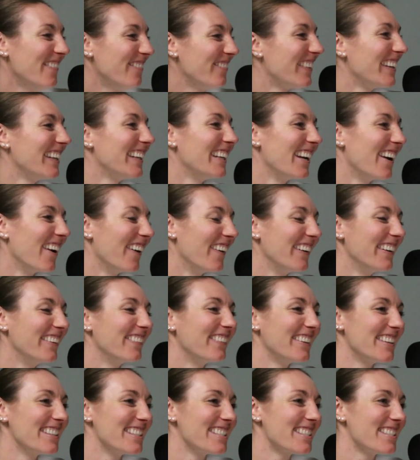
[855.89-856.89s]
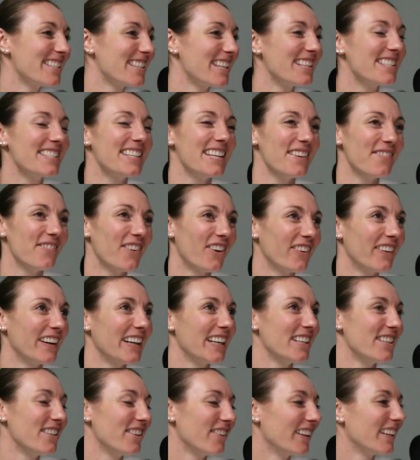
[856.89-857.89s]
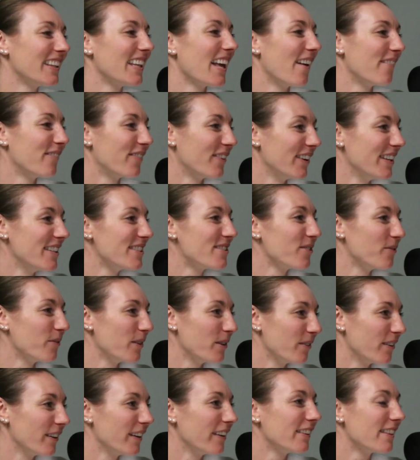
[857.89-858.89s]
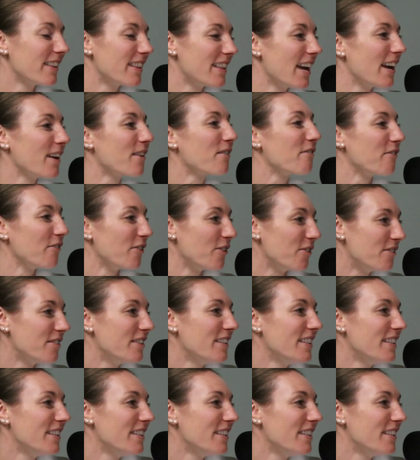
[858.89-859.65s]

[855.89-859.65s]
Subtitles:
But no, it was, the team already knew at that point, so we were thankful